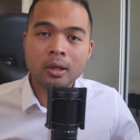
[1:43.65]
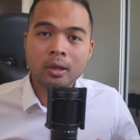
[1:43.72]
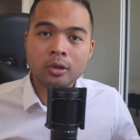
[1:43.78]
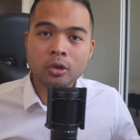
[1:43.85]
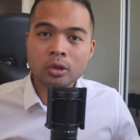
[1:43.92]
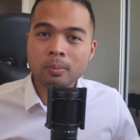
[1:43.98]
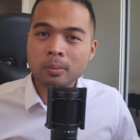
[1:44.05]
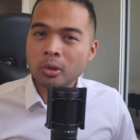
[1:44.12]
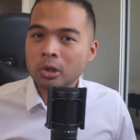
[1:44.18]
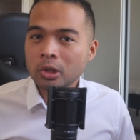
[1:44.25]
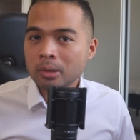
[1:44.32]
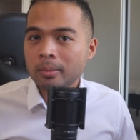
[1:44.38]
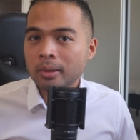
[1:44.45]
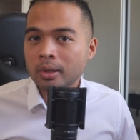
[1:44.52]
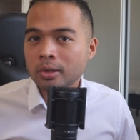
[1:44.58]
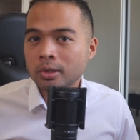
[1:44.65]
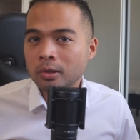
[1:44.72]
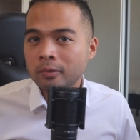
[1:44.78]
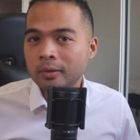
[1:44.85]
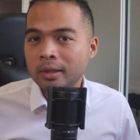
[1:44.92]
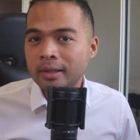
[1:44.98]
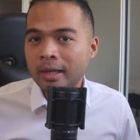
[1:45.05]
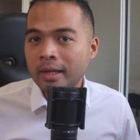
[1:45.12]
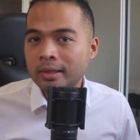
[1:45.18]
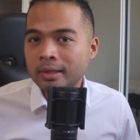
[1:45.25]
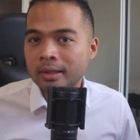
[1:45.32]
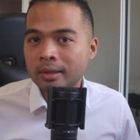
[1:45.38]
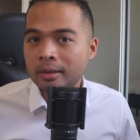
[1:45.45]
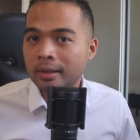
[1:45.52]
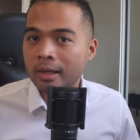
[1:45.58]
just purely because of the
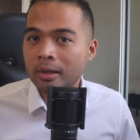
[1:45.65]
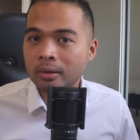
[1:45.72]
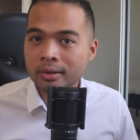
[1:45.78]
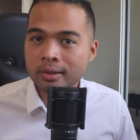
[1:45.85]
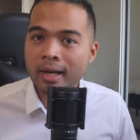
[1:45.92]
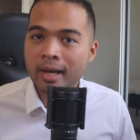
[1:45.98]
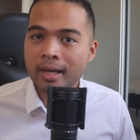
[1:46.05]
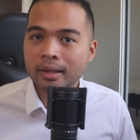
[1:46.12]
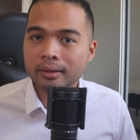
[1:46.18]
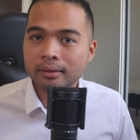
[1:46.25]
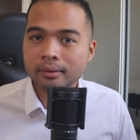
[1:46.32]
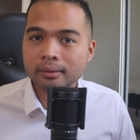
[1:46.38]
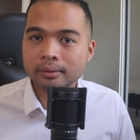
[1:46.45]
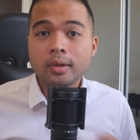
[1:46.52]
data that they contain.